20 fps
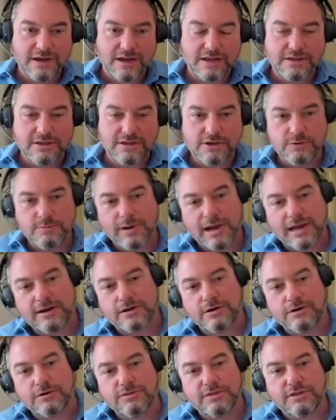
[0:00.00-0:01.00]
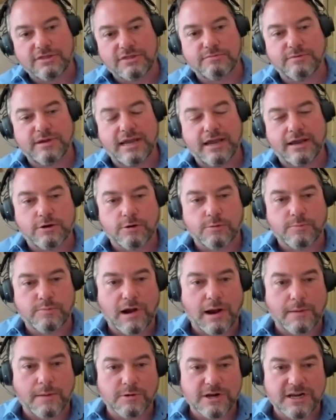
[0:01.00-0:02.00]
and you might own the 3-acre
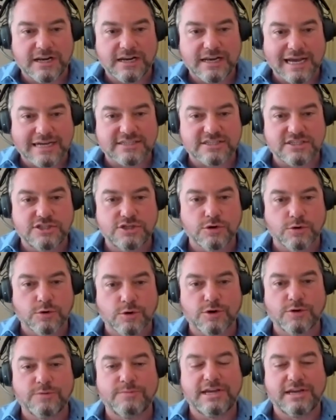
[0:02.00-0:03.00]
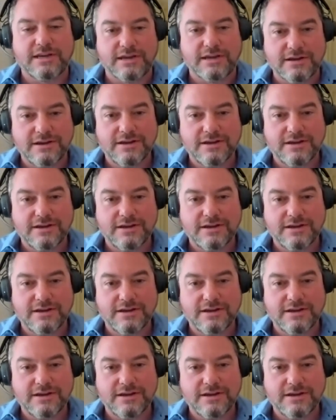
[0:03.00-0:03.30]
property next door to me.